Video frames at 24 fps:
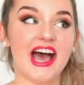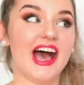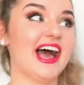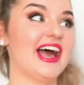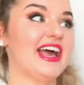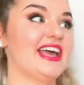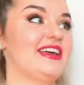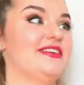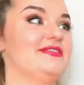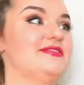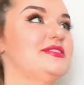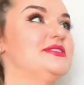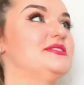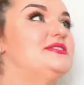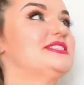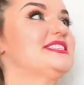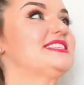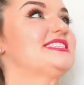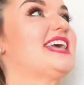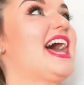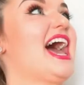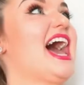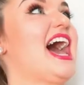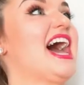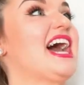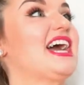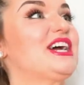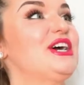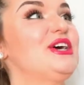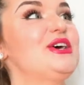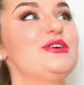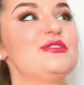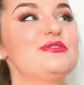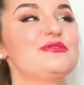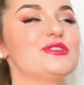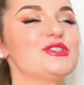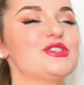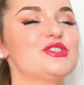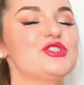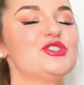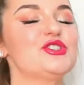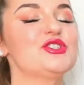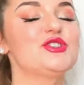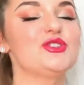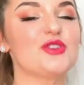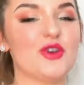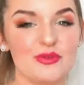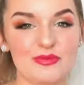I have used this hack for
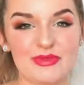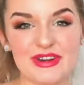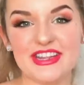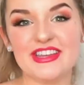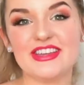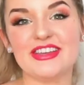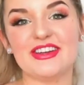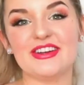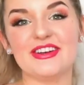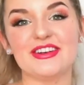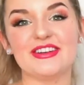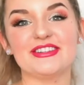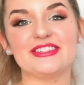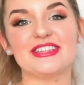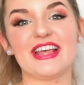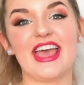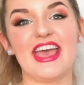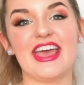so many years